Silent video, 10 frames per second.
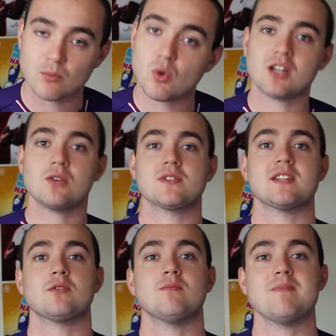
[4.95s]
and what goes
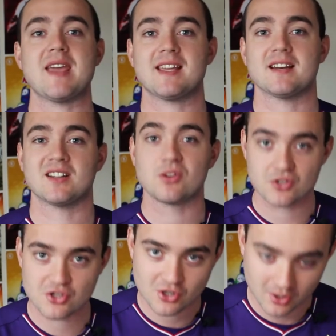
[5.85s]
into making a
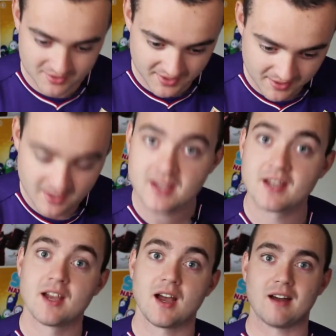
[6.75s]
good jersey.
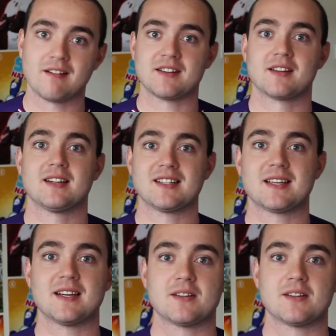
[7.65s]
Alright, let's get